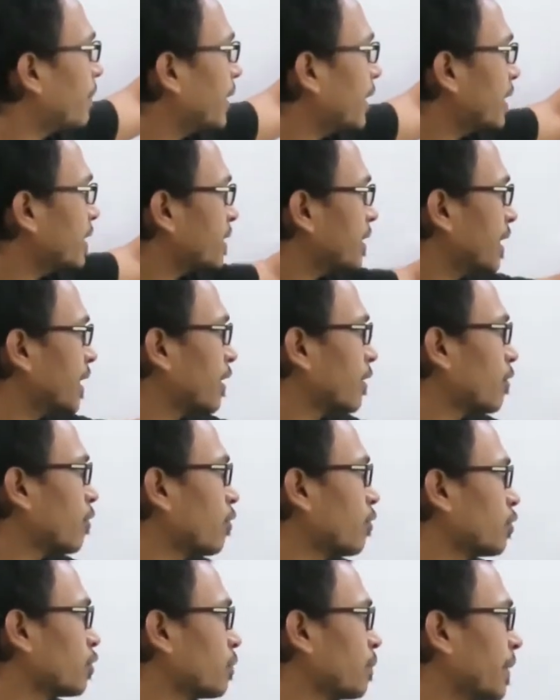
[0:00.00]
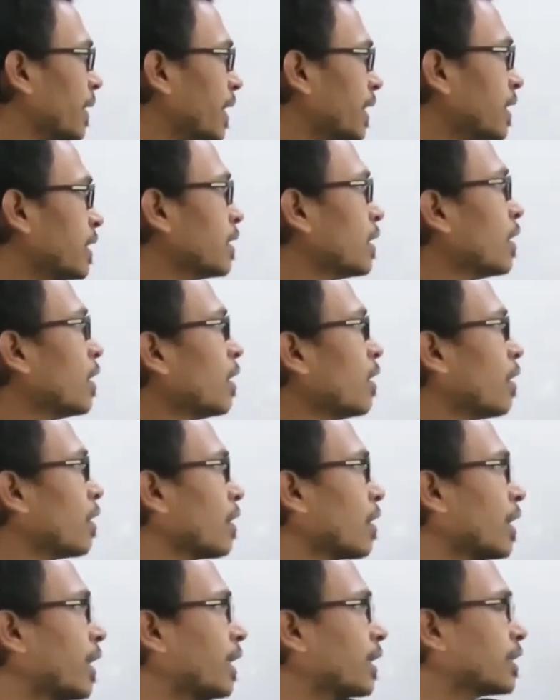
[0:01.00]
brace and close brace,
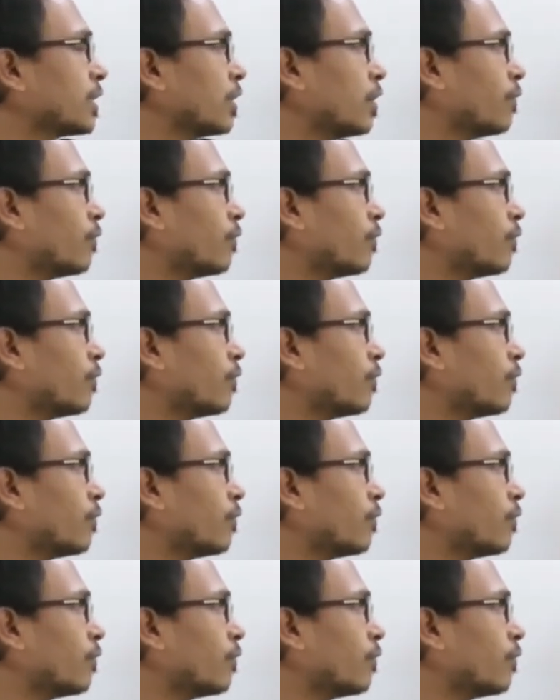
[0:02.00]
collection